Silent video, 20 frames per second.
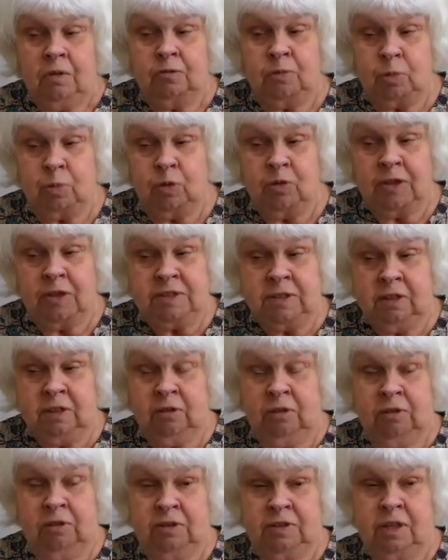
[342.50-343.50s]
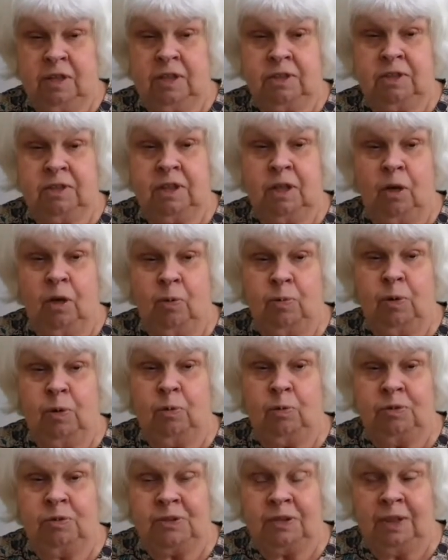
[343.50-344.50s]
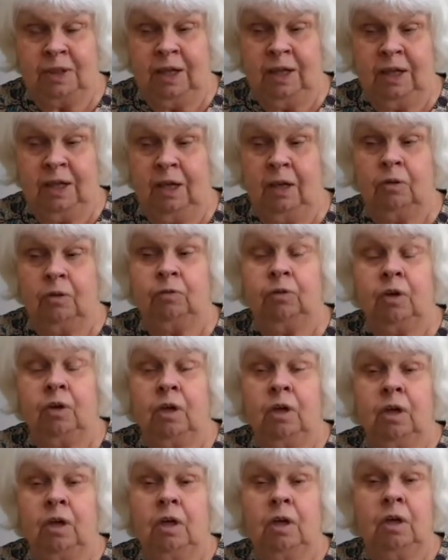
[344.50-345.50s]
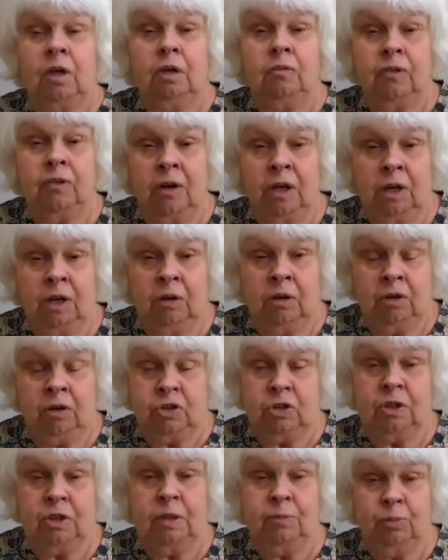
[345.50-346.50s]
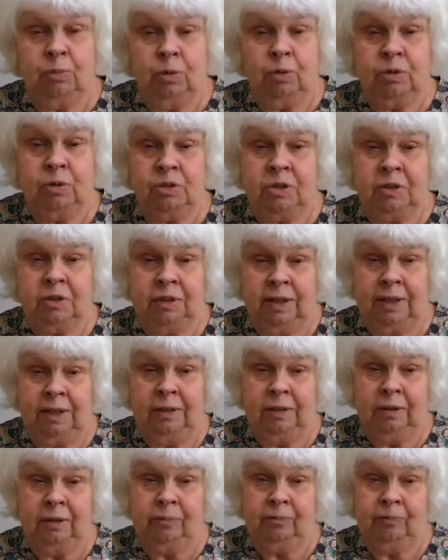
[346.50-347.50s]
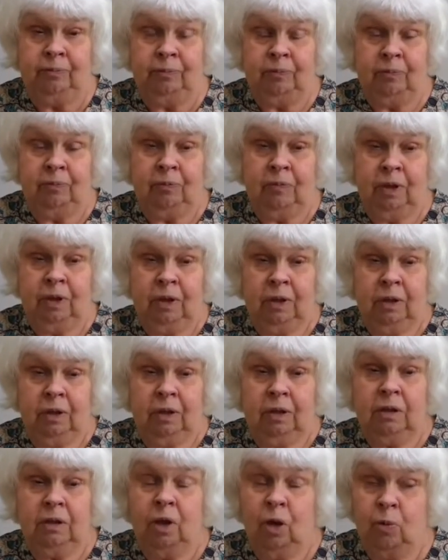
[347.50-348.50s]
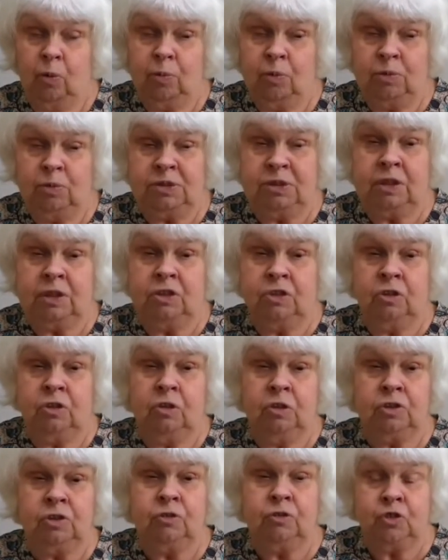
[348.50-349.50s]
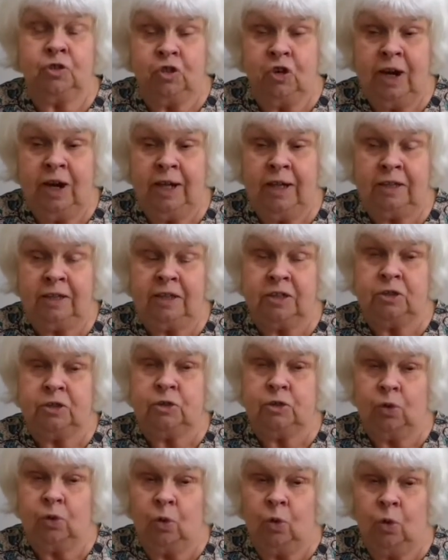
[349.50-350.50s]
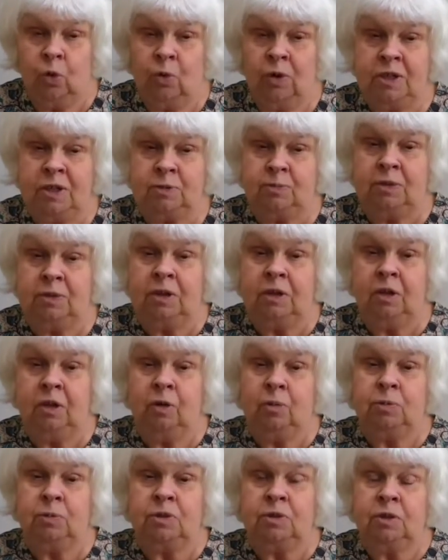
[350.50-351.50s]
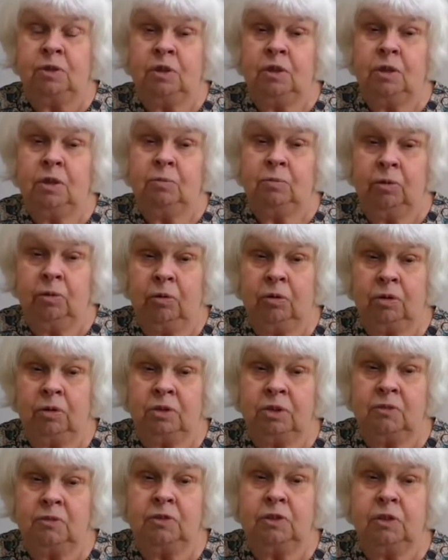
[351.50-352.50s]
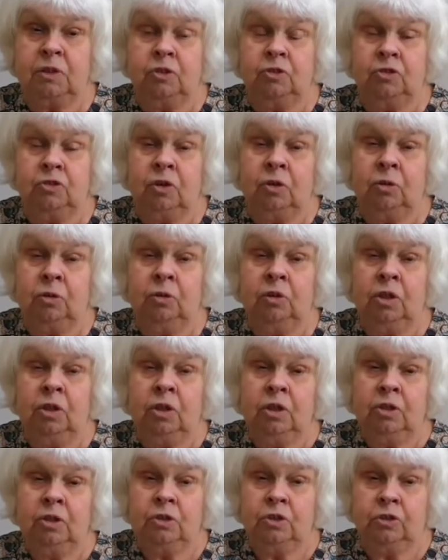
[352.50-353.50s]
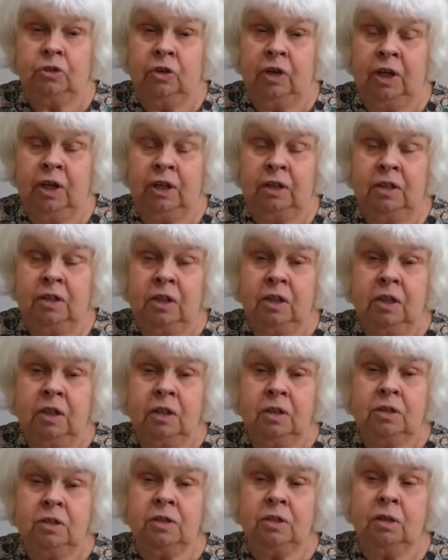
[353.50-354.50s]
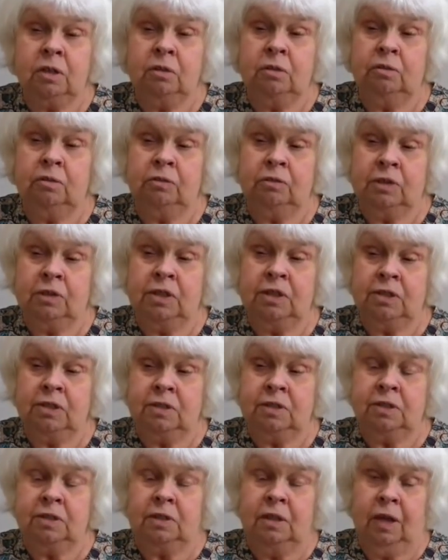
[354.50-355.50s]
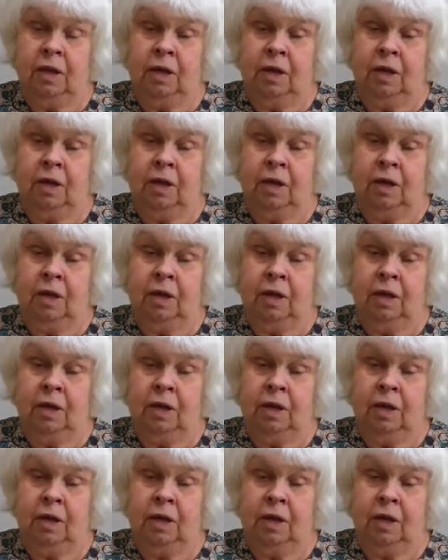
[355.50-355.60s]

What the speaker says: Put that in context, the Oba was the king of a very large and important kingdom. The Oba was in charge of trade. It has always been the Oba's prerogative to control the trade. So for this